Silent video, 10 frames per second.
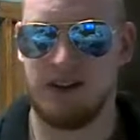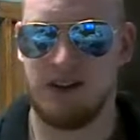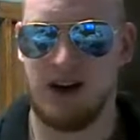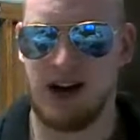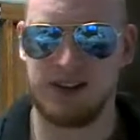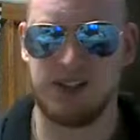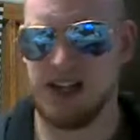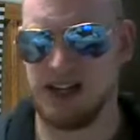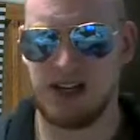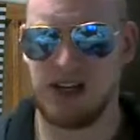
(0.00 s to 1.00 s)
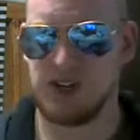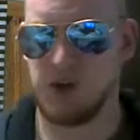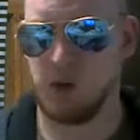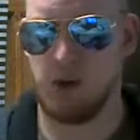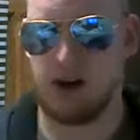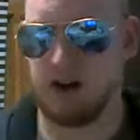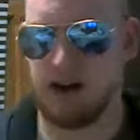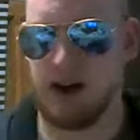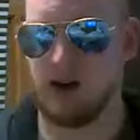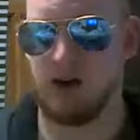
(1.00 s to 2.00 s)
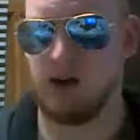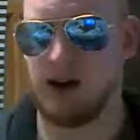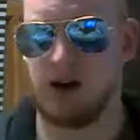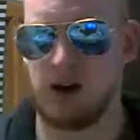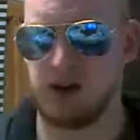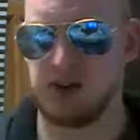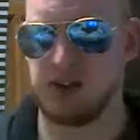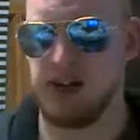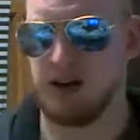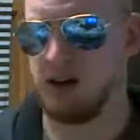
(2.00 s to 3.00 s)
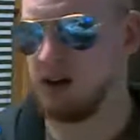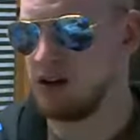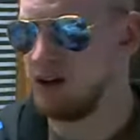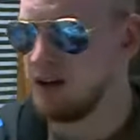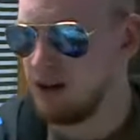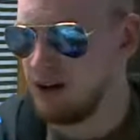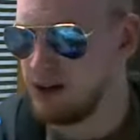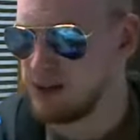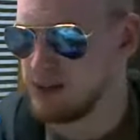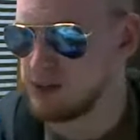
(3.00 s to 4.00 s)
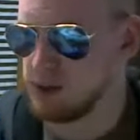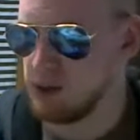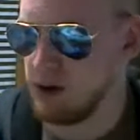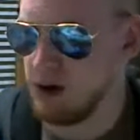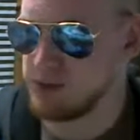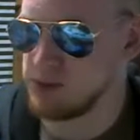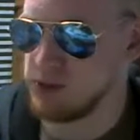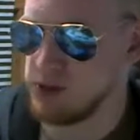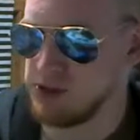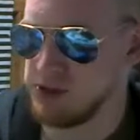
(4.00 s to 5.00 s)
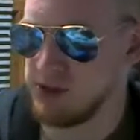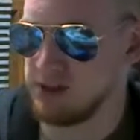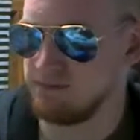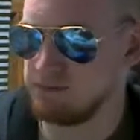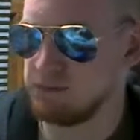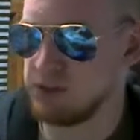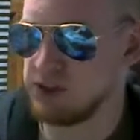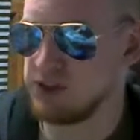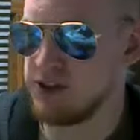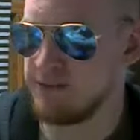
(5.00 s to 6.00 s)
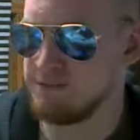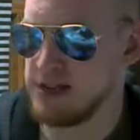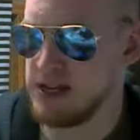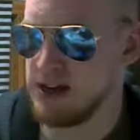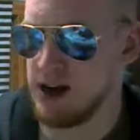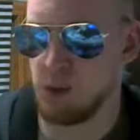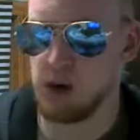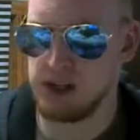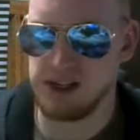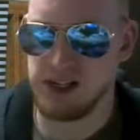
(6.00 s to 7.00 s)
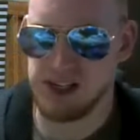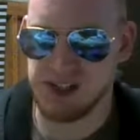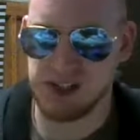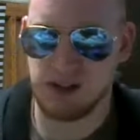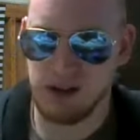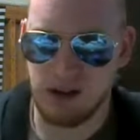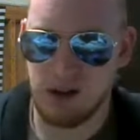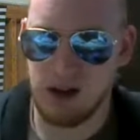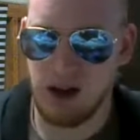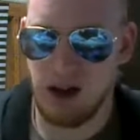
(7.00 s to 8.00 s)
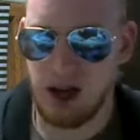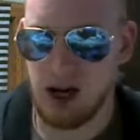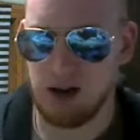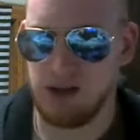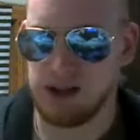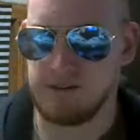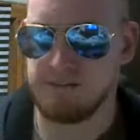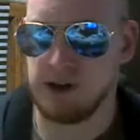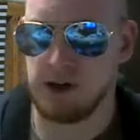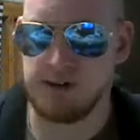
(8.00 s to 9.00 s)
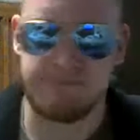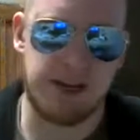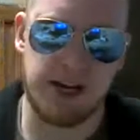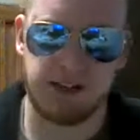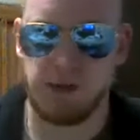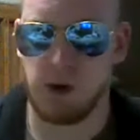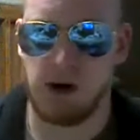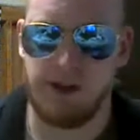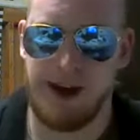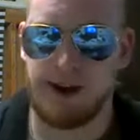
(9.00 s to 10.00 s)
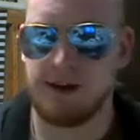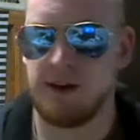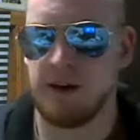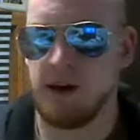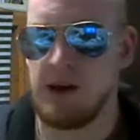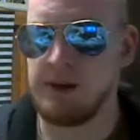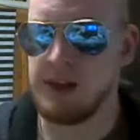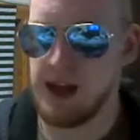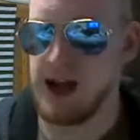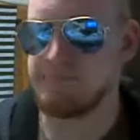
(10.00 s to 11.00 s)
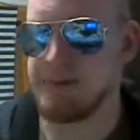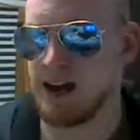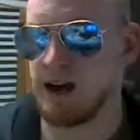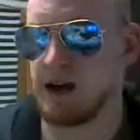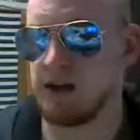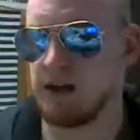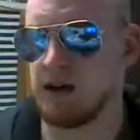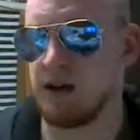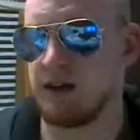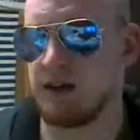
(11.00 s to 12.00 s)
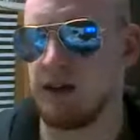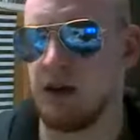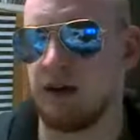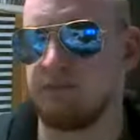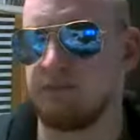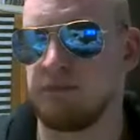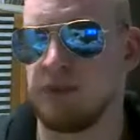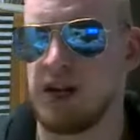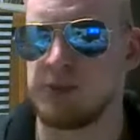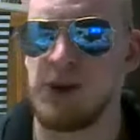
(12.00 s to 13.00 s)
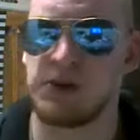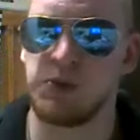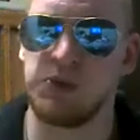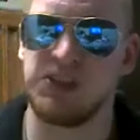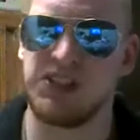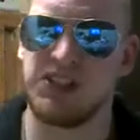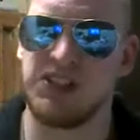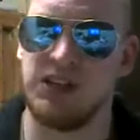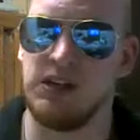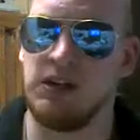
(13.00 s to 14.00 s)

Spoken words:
on the second disc, or what? I don't understand, because I'm so used to stuff being on one disc on like the PS4 and all that. I mean, yeah, back on the Xbox 360,